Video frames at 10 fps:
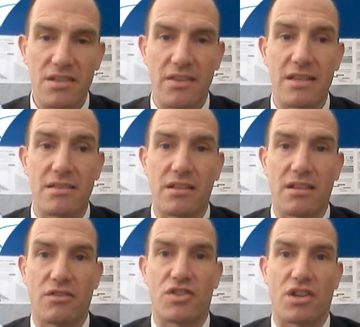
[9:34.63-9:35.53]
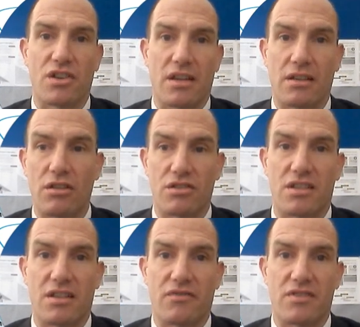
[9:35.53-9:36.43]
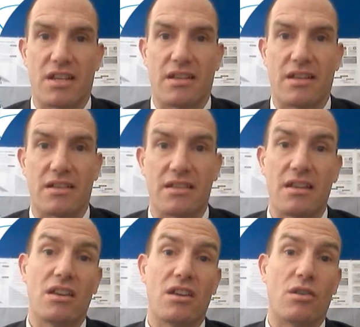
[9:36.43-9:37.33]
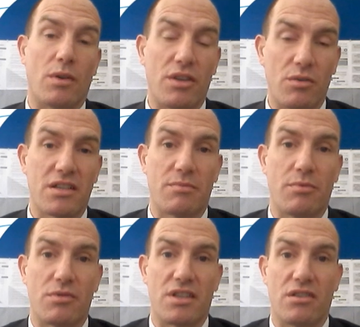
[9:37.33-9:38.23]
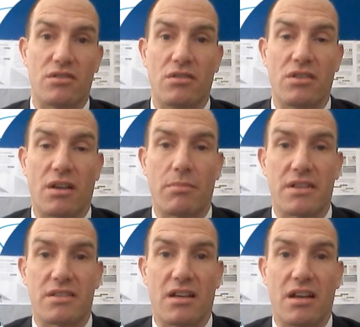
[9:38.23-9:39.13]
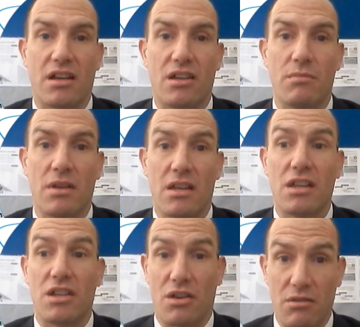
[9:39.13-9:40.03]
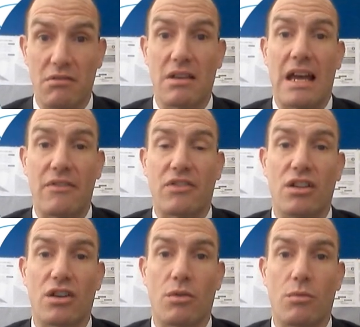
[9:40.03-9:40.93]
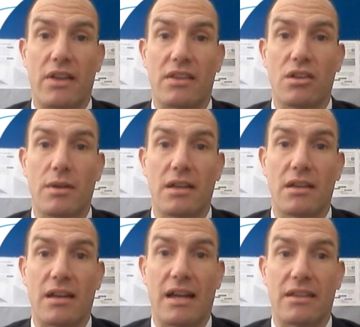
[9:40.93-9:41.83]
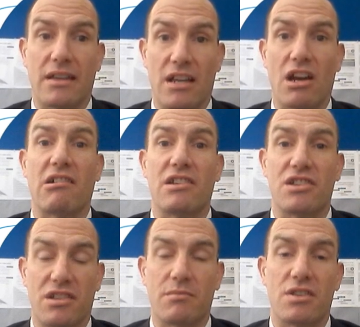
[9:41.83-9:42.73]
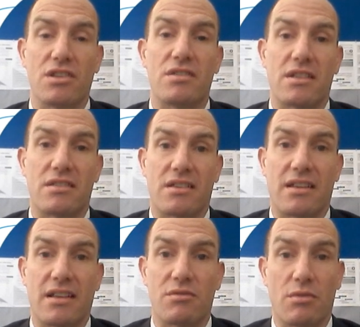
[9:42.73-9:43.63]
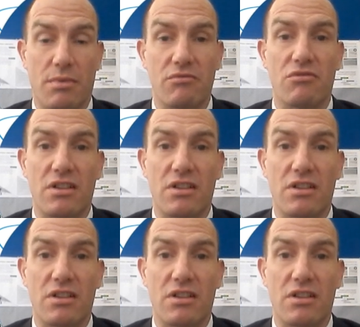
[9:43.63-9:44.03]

So that's the idea of chunking and lots of different techniques. When you are supporting your young person at home, having a look at what they're doing and encouraging them to use those techniques would be